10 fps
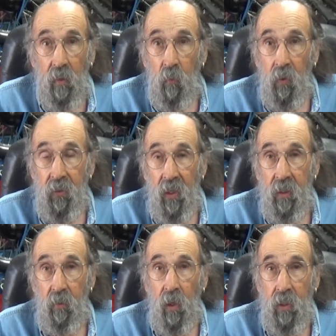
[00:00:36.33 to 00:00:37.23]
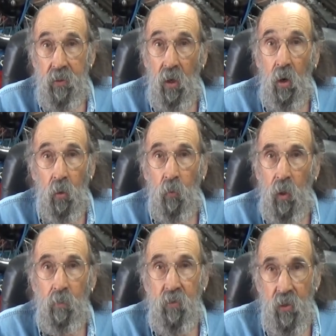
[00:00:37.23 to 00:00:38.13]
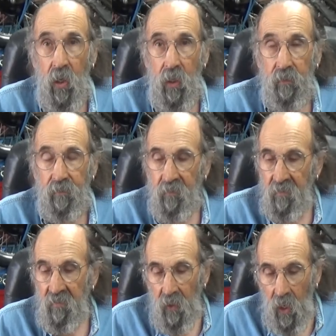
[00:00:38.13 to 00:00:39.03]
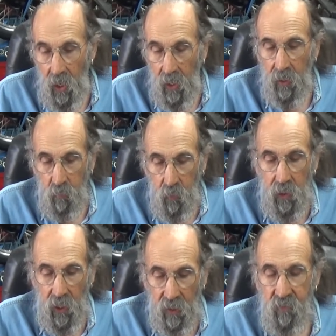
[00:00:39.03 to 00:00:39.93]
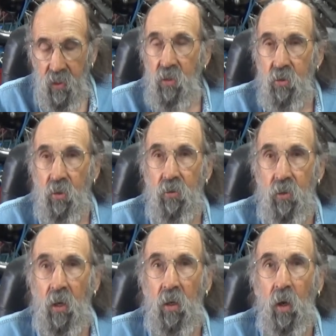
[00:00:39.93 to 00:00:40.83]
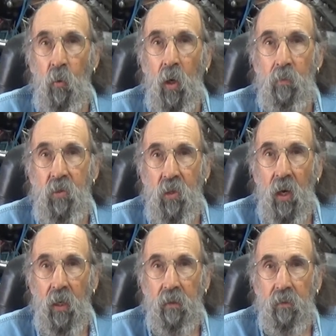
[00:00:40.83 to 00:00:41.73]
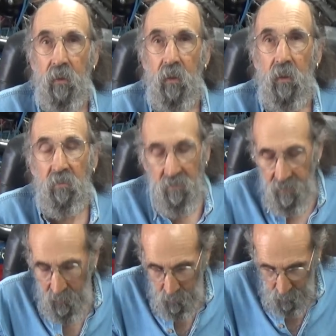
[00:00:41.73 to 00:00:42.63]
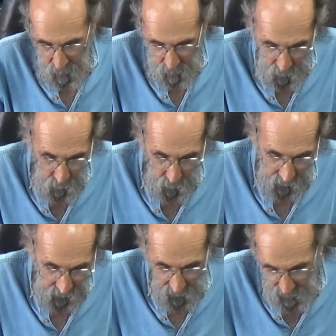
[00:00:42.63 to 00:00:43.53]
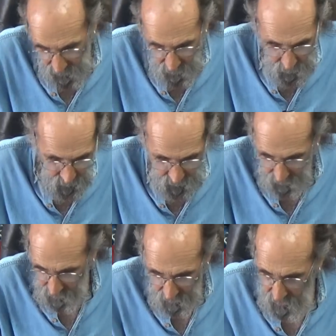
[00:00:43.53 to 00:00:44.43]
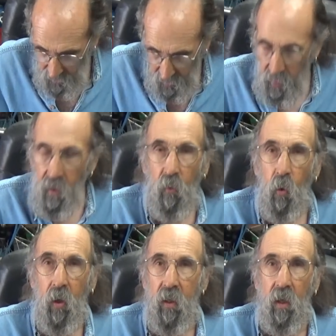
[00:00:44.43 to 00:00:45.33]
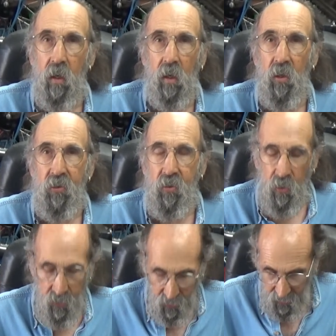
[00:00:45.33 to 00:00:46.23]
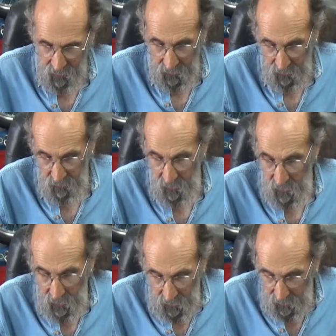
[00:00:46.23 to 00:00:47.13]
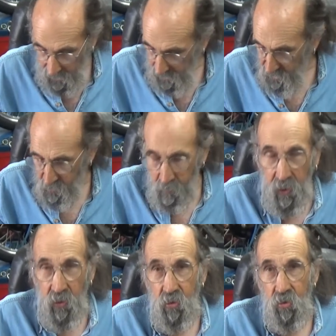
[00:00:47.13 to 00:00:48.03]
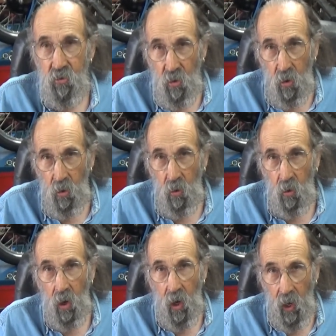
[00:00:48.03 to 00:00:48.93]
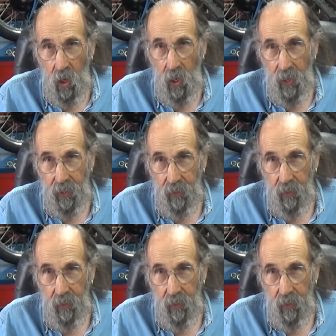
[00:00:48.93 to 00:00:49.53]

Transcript: We'll take you right to our website. And we have t-shirts on our website. We're working on those and working on all sorts of things. It has been so hot.